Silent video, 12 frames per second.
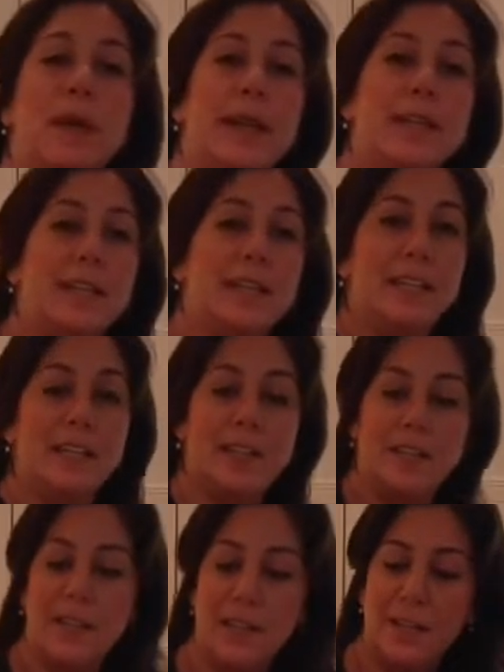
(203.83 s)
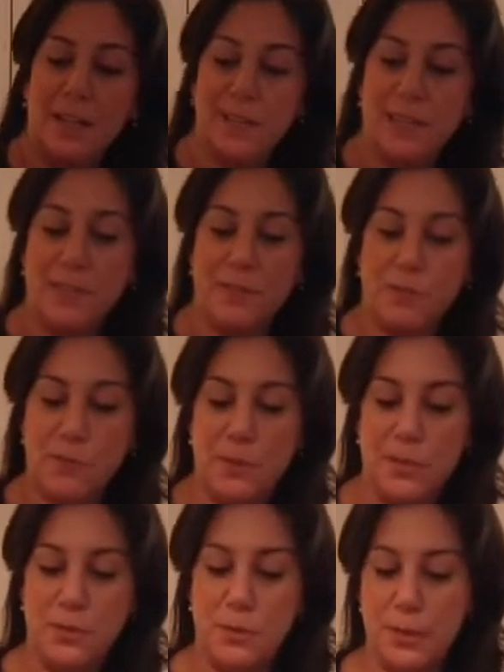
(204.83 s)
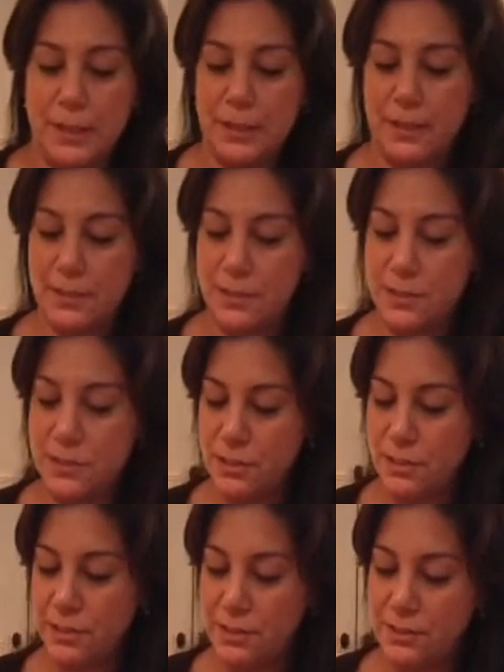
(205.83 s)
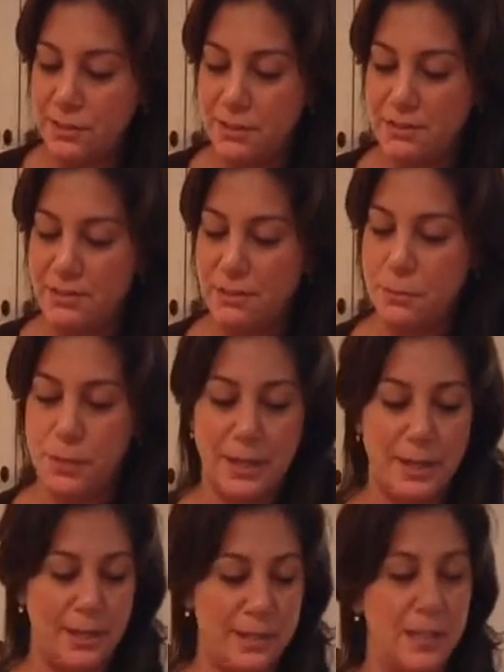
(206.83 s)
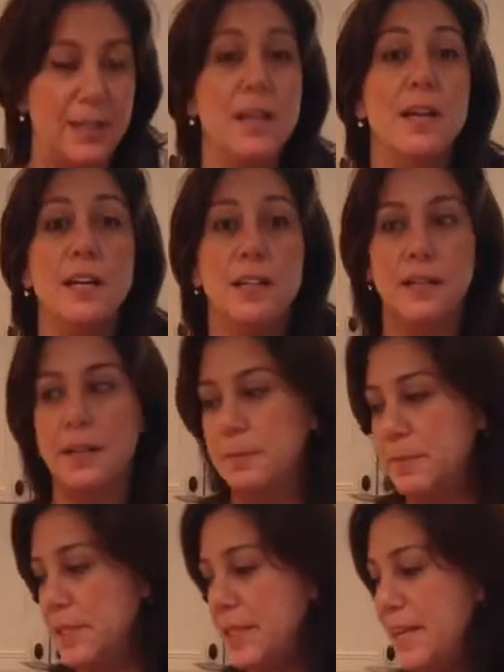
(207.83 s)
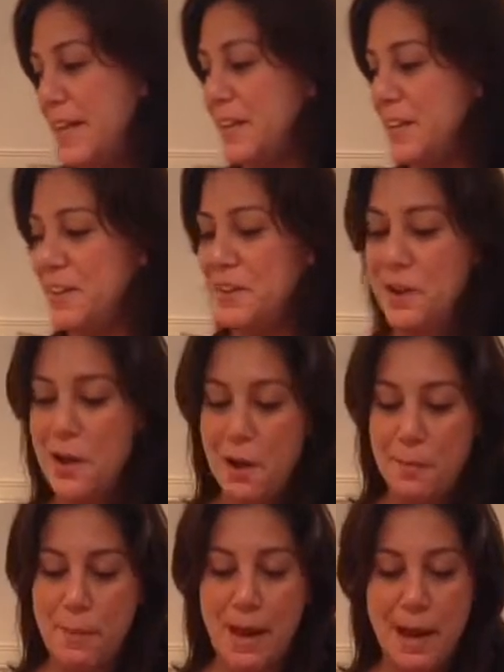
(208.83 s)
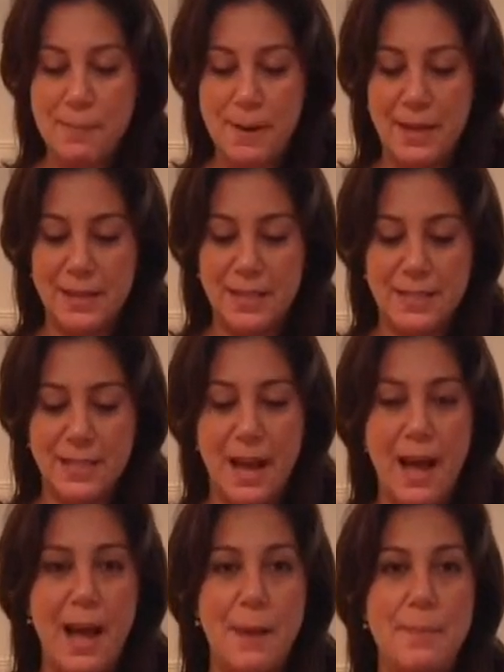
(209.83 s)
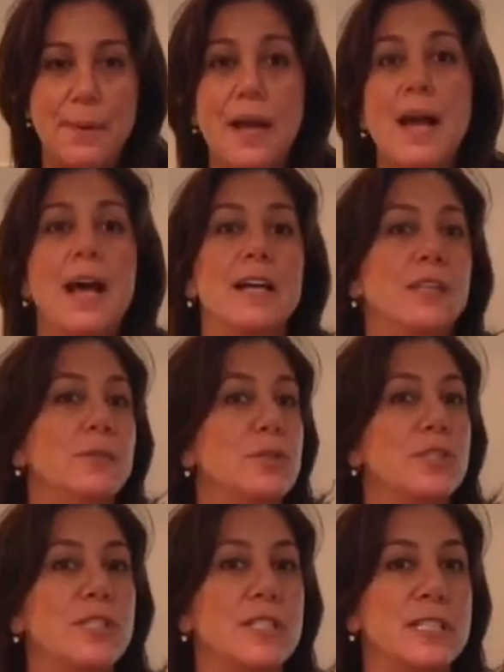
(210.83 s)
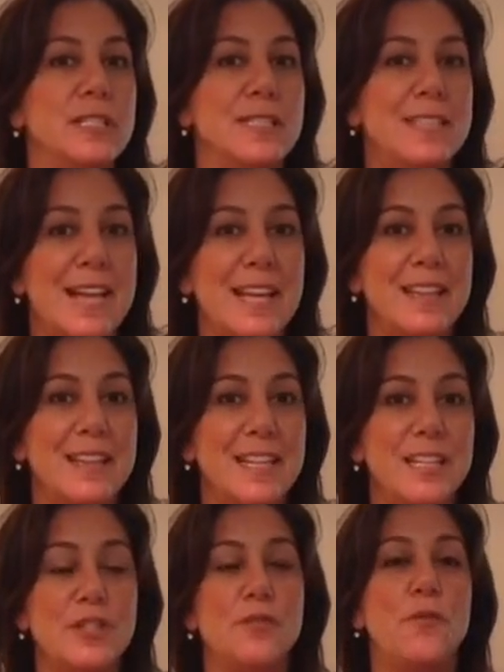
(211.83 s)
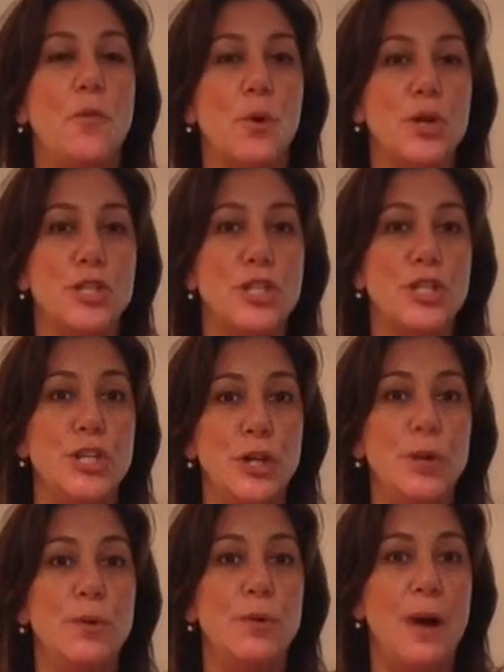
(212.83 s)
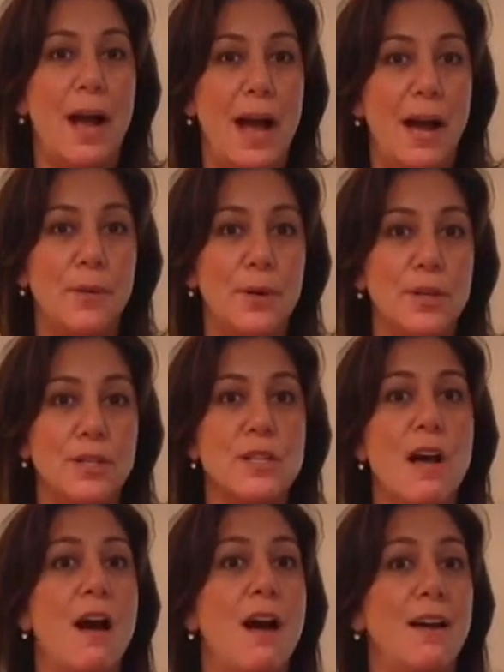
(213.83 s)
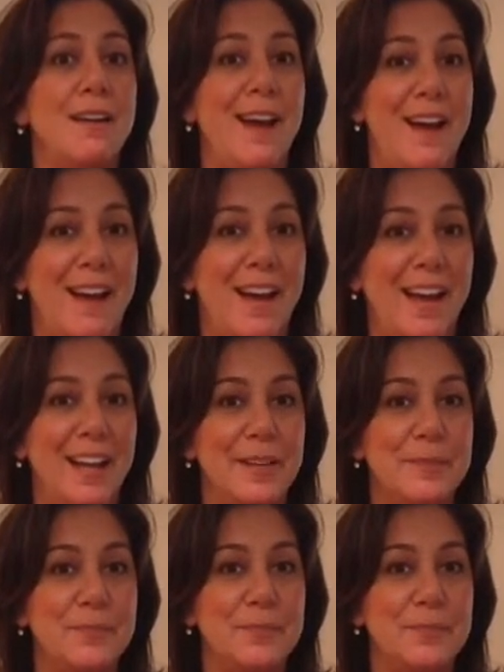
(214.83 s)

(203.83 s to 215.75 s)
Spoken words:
back here. Give it a real quick stir. Just, you don't want anything to clump together. Pop on the top. And then we're just going to set this for 2 hours on high,